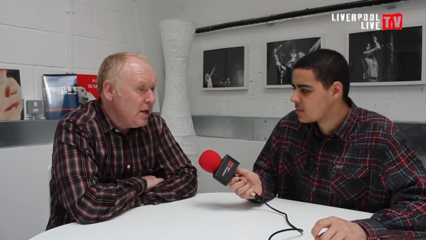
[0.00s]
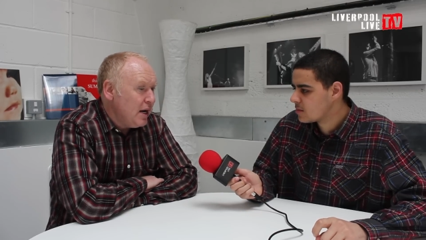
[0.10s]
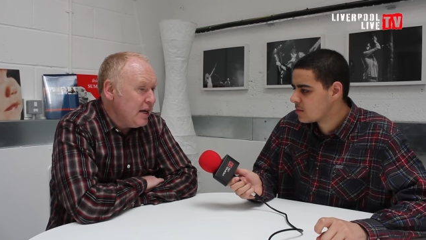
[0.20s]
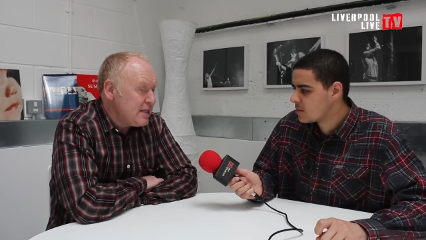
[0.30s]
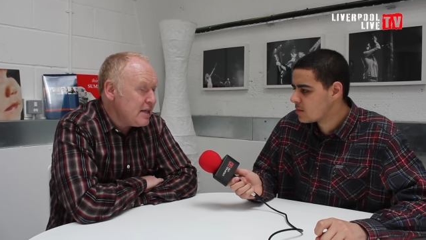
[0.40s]

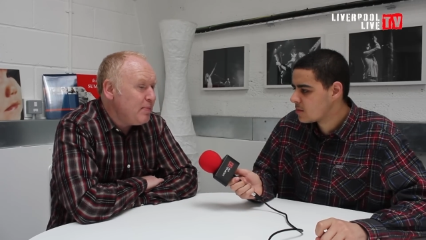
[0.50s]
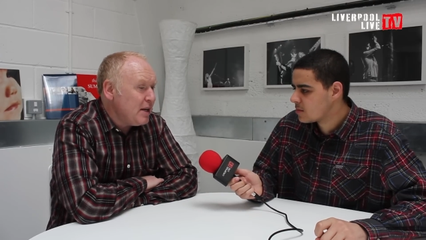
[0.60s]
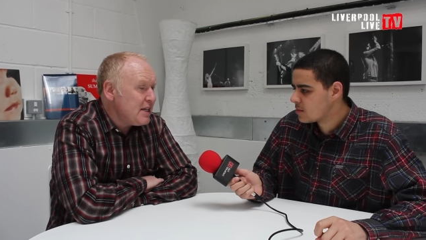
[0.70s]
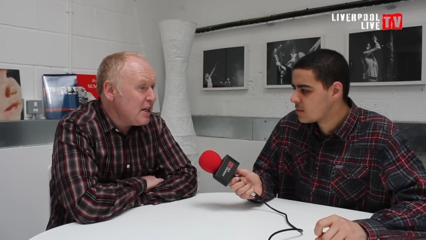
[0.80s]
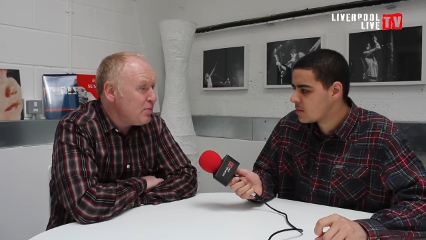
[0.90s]
Speaker 1: uh, South by
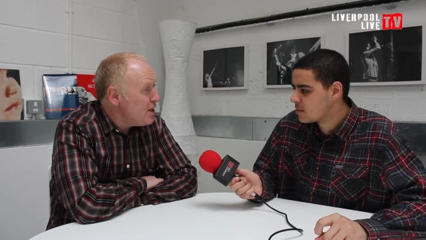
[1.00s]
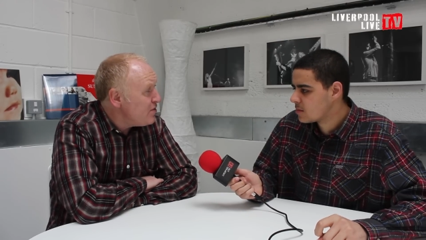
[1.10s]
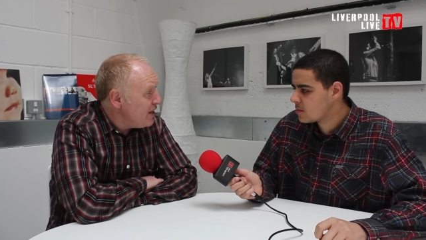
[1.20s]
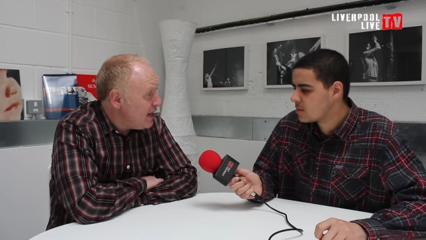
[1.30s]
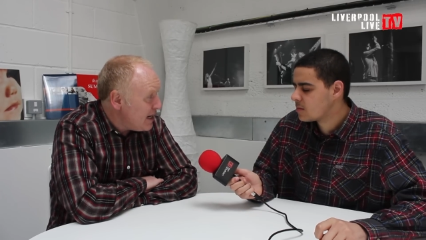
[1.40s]
Southwest for
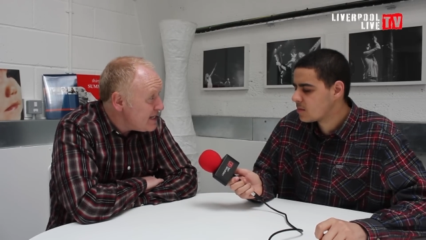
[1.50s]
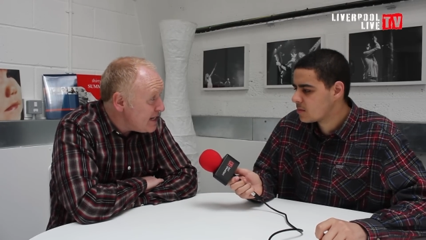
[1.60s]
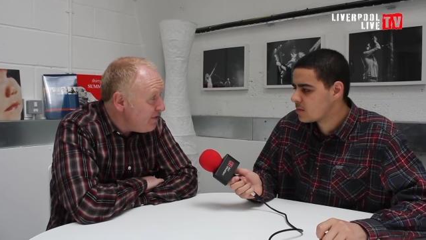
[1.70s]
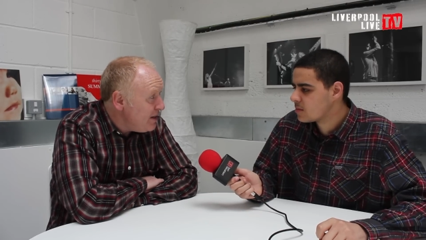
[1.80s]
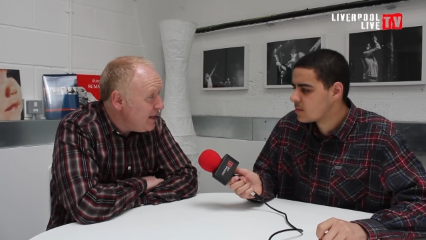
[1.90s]
the last
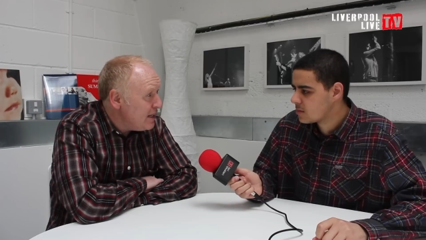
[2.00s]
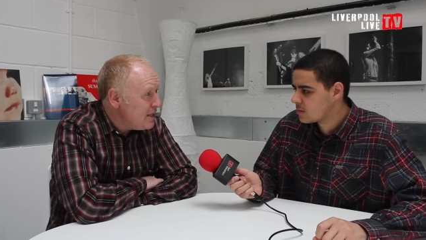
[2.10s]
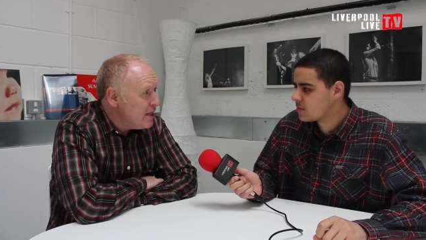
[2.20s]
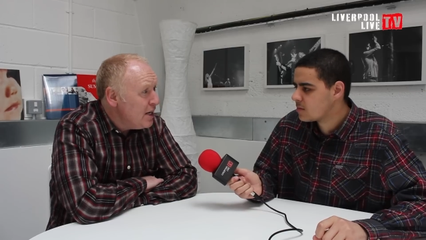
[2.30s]
seven years.